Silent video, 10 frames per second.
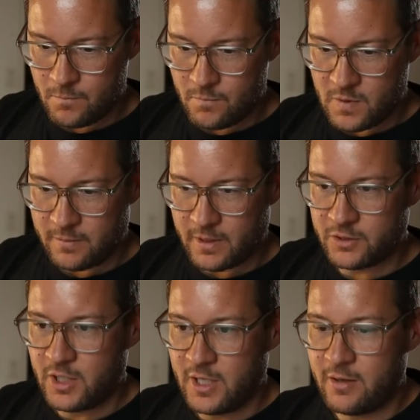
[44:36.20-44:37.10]
I'm going to
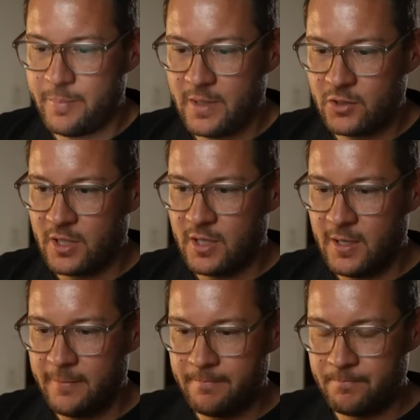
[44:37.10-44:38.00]
share a picture here
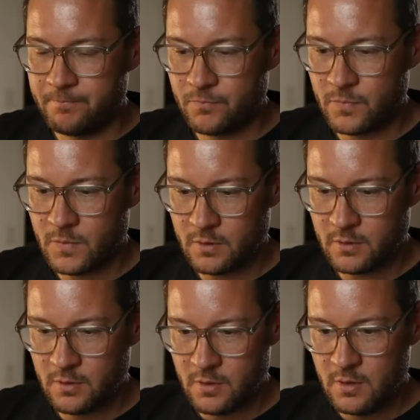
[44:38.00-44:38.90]

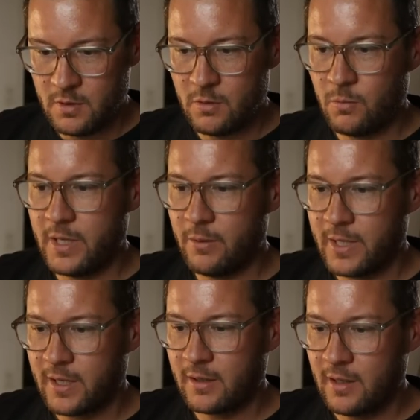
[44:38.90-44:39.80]
where we
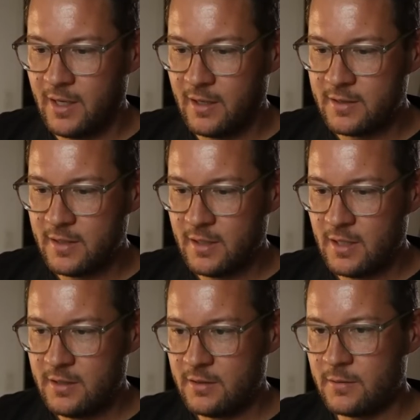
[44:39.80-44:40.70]
can clearly see this.